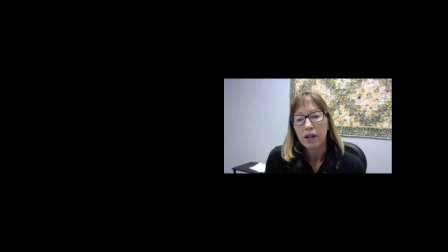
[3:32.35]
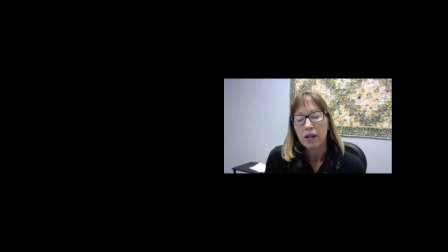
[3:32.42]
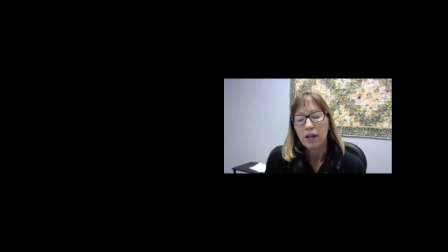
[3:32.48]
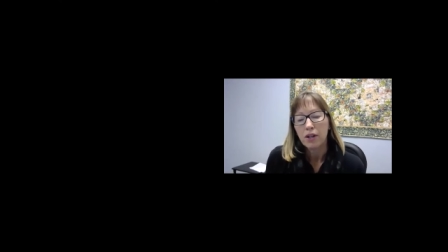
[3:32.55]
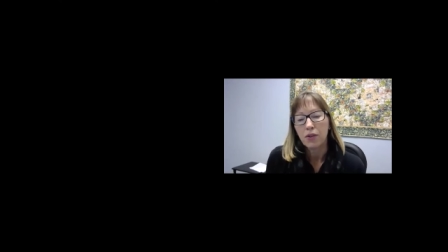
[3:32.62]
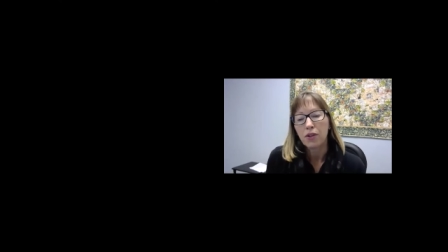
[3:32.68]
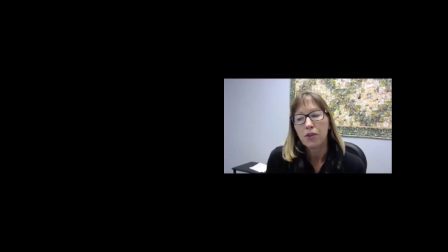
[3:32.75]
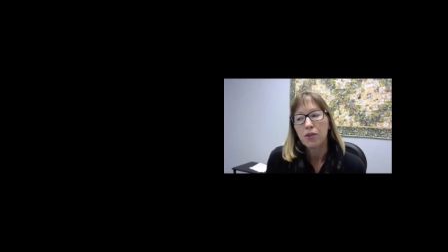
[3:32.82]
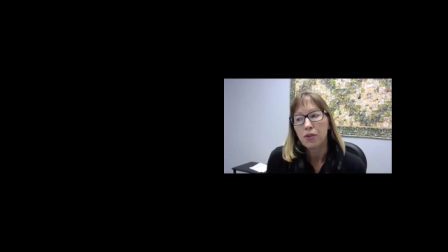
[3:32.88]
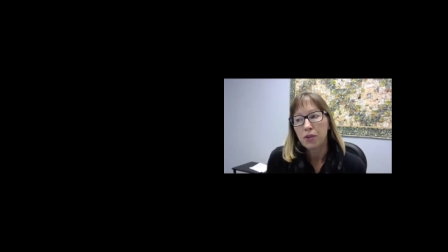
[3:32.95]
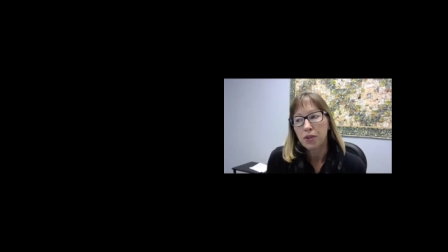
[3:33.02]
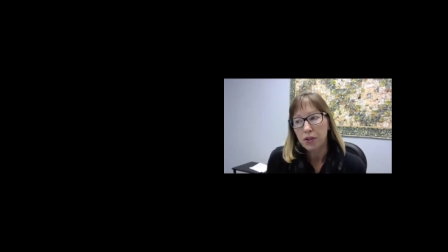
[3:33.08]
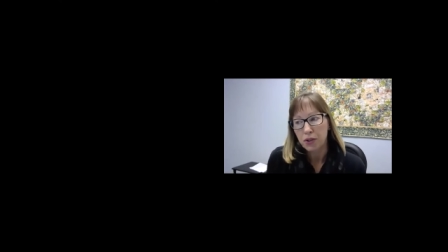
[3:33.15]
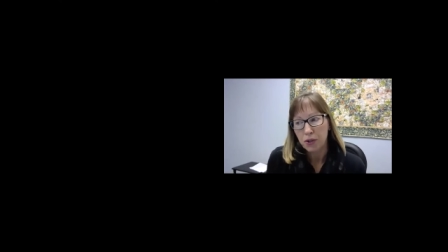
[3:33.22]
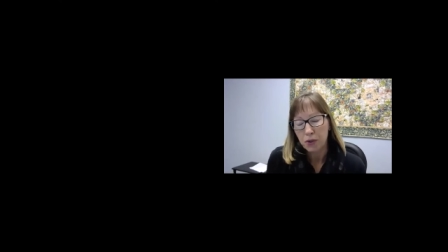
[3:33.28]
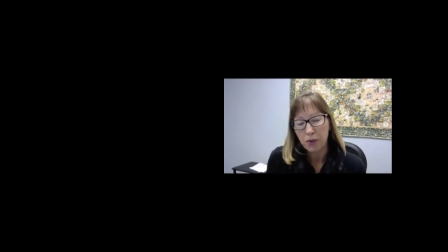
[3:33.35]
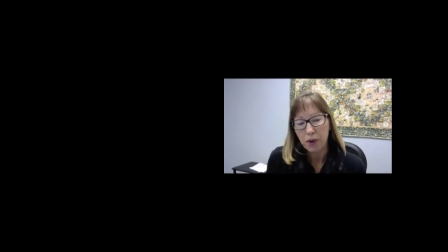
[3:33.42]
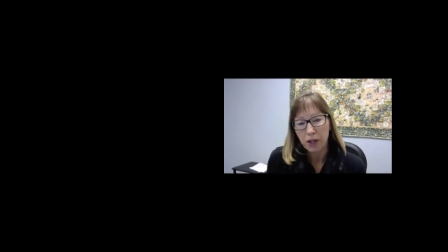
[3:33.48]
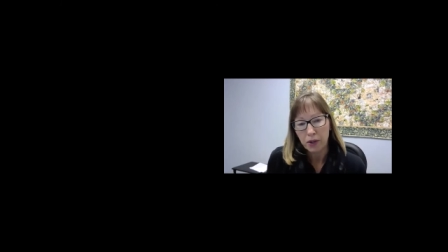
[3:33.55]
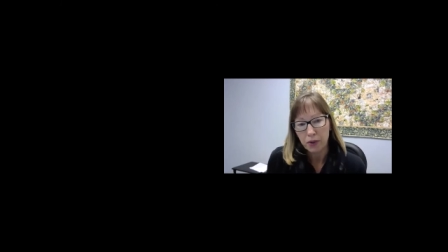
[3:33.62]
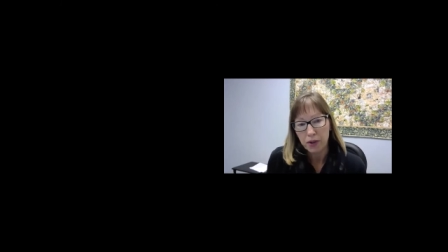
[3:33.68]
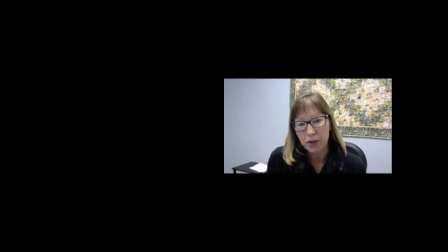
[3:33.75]
It's considered
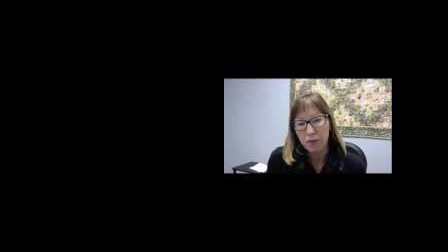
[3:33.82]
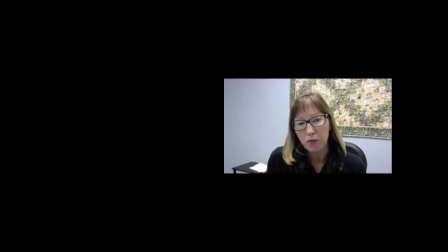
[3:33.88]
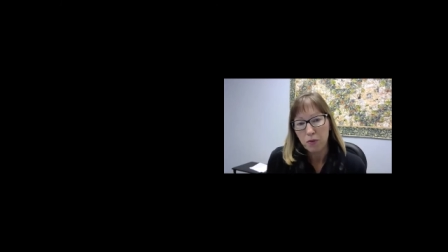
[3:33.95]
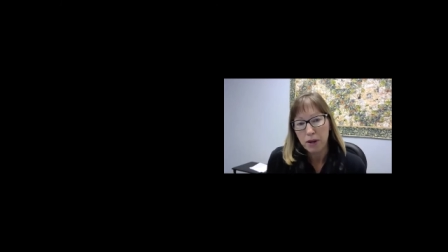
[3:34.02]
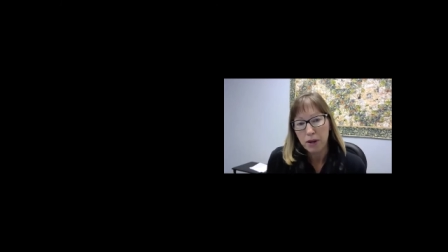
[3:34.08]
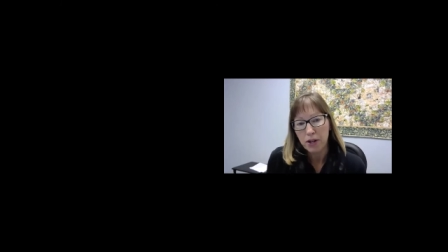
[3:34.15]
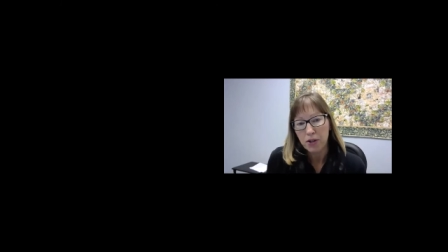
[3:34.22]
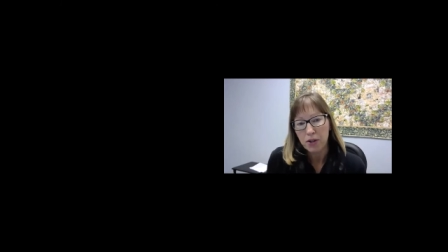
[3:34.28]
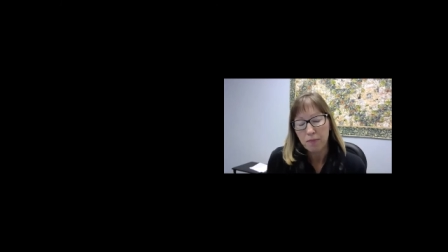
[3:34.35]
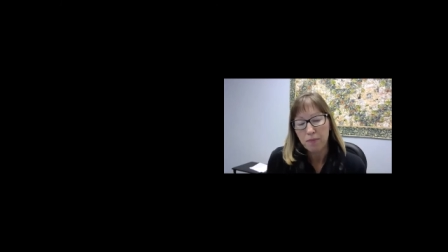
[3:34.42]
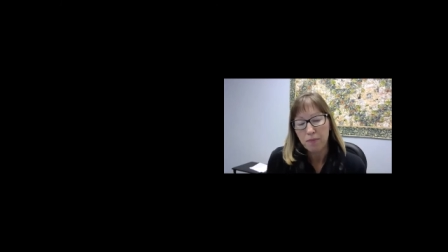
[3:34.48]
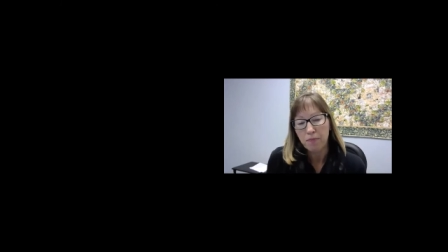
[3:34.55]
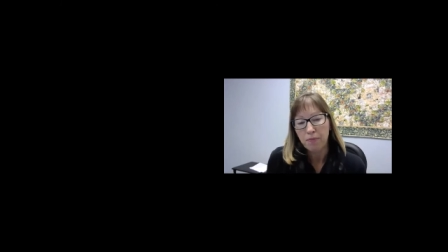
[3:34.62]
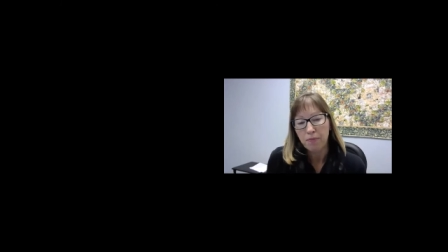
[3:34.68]
directory information.